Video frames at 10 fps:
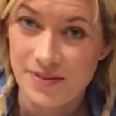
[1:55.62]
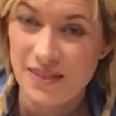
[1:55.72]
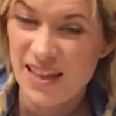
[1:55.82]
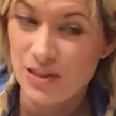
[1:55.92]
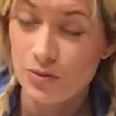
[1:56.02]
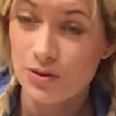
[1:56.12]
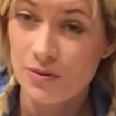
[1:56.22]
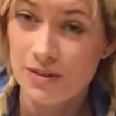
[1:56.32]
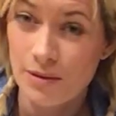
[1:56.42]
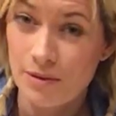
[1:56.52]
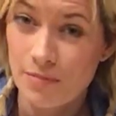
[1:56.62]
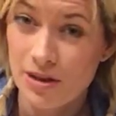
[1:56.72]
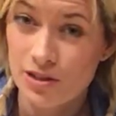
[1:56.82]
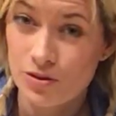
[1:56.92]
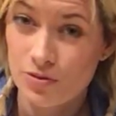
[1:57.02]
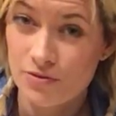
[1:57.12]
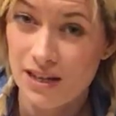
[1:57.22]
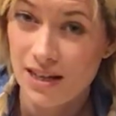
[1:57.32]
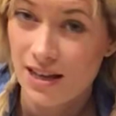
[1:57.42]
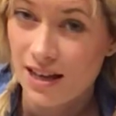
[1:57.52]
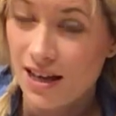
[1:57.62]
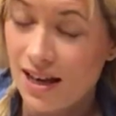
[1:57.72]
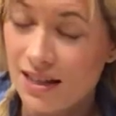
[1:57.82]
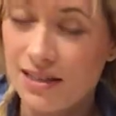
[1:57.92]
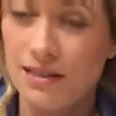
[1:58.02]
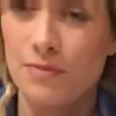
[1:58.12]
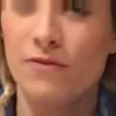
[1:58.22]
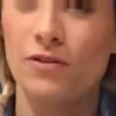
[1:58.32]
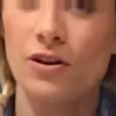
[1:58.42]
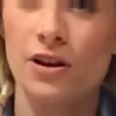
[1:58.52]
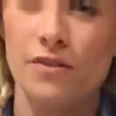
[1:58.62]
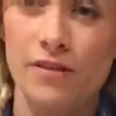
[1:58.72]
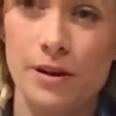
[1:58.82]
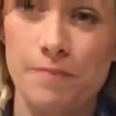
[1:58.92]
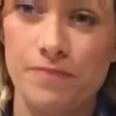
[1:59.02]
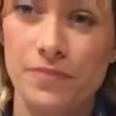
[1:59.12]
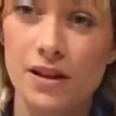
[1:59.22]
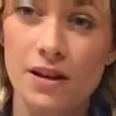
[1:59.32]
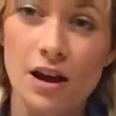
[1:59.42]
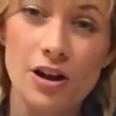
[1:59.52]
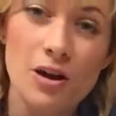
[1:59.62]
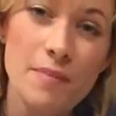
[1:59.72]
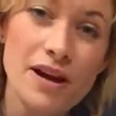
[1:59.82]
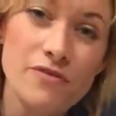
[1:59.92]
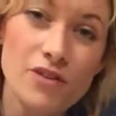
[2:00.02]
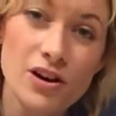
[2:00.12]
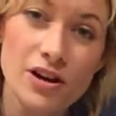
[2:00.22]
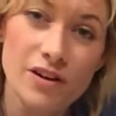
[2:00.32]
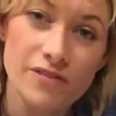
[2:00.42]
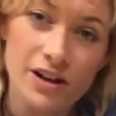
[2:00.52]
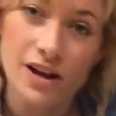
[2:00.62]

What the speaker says: That's what's going to happen in my story. This is my front cover. And on my front cover,